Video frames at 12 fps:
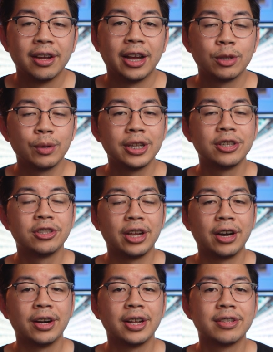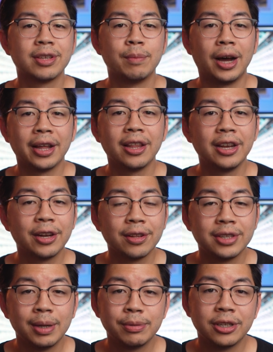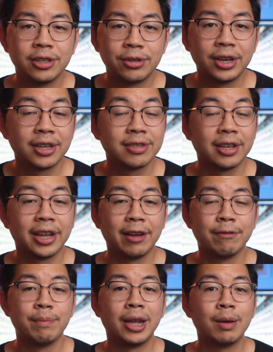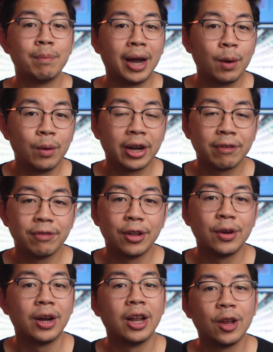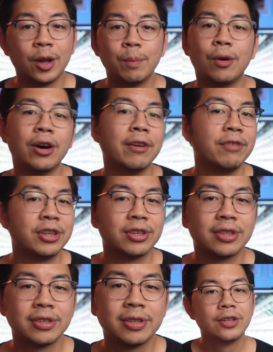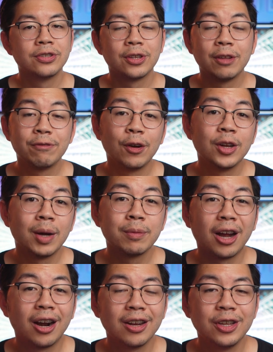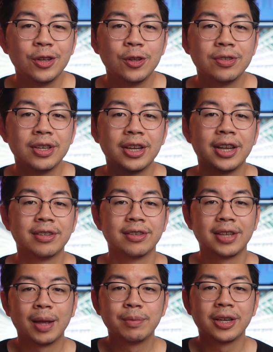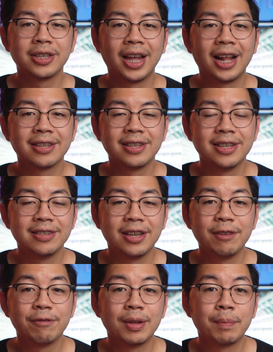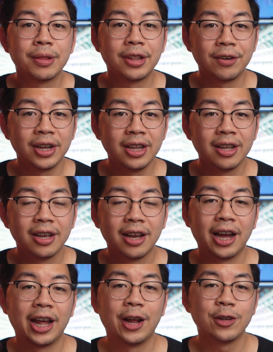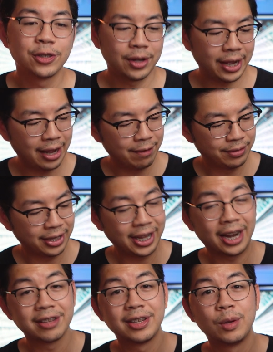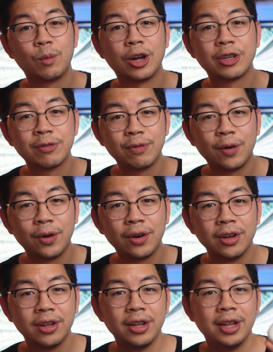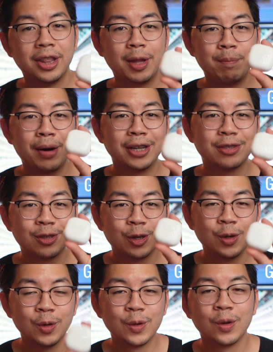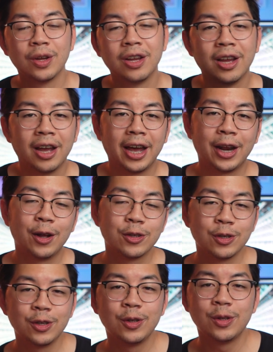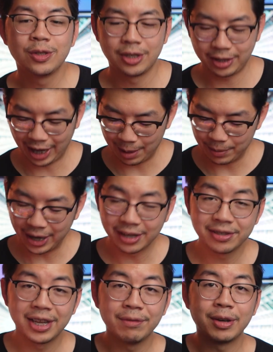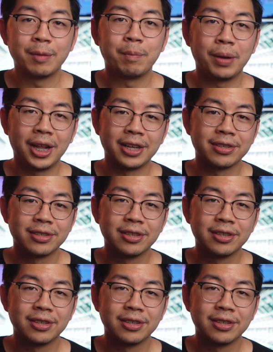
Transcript: as well as sharing some other little tips and tricks that have made my workflow a lot more efficient. So the phone I'm currently using is a Samsung Galaxy Z Flip 3, and I also have the Galaxy Watch 4, the Buds 2, and I also use the Tab S7 Plus.